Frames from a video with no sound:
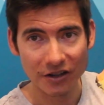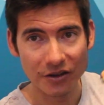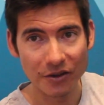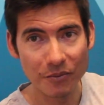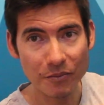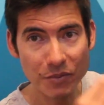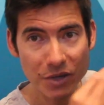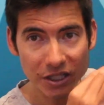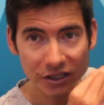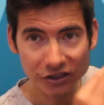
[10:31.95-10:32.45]

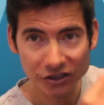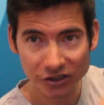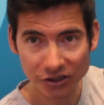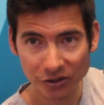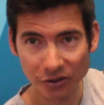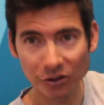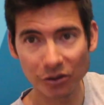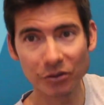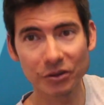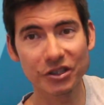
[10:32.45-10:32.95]
the
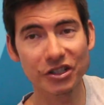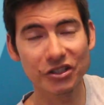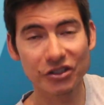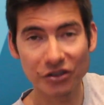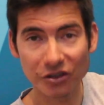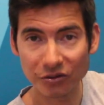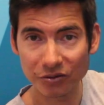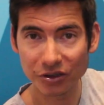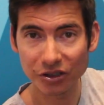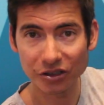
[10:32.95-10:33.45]
midsole, which
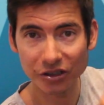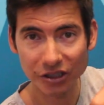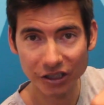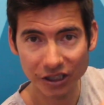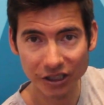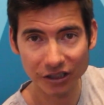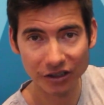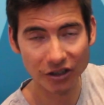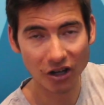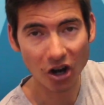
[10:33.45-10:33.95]
is the
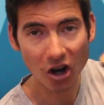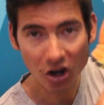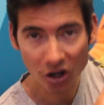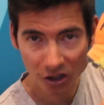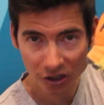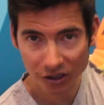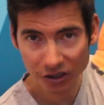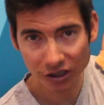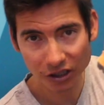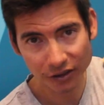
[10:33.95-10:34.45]
really the
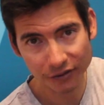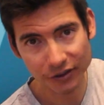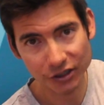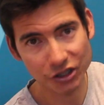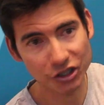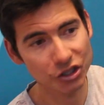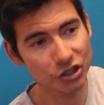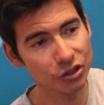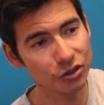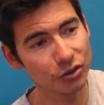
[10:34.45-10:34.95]
heart of a
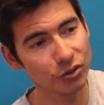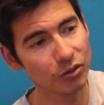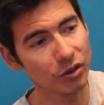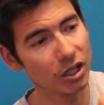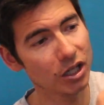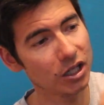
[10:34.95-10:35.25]
shoe.